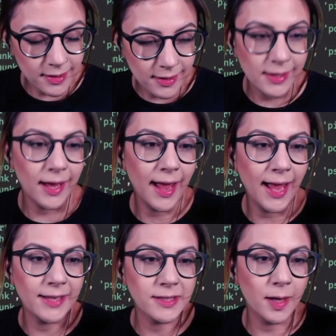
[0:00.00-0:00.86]
that
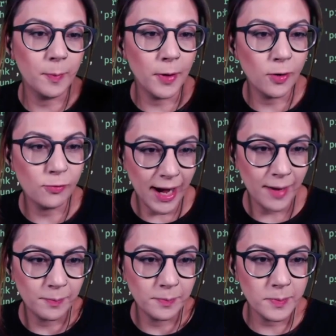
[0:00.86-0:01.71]
has a
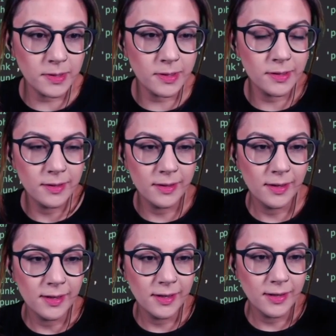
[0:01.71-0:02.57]
params
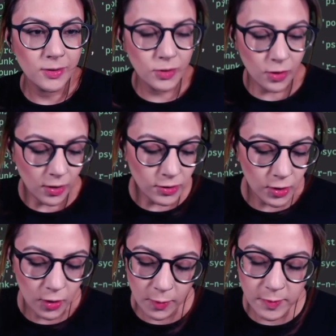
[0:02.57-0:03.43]
dot,
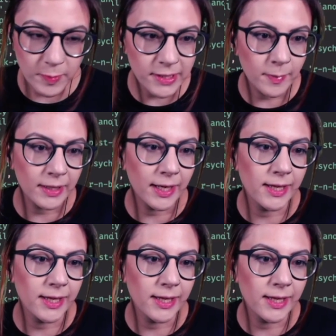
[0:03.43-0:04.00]
so it would be something like